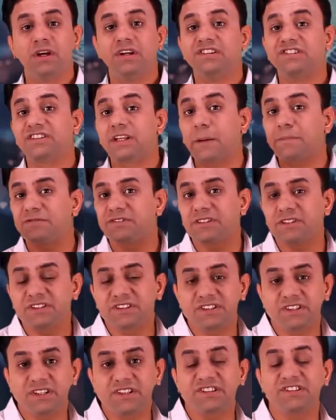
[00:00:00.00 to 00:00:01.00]

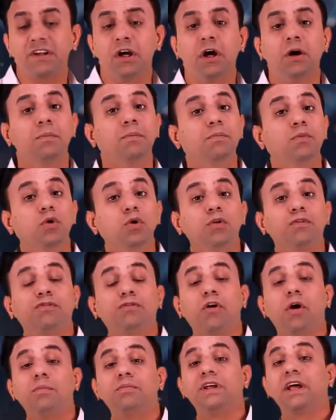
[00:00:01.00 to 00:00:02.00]
substances move
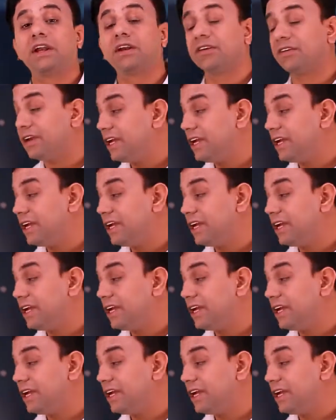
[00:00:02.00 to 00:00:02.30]
from their